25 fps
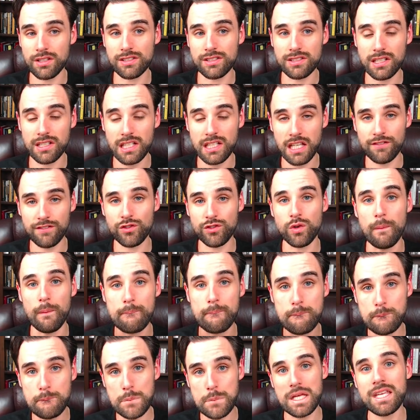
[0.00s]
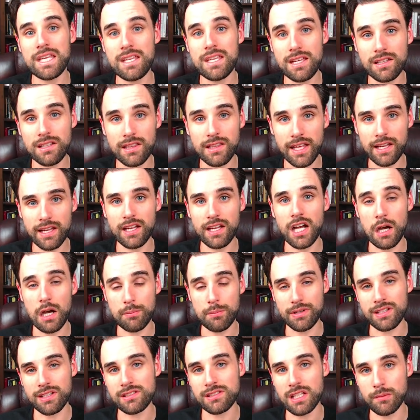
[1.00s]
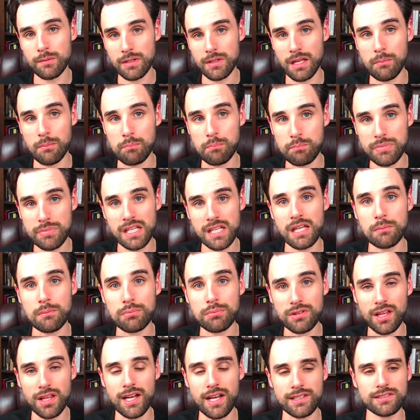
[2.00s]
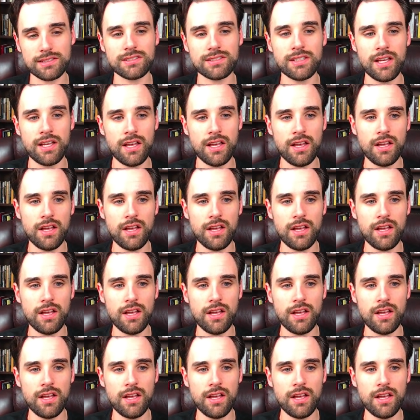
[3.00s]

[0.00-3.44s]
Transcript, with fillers: is going to give you a big leg up, and it's going to be a big plus.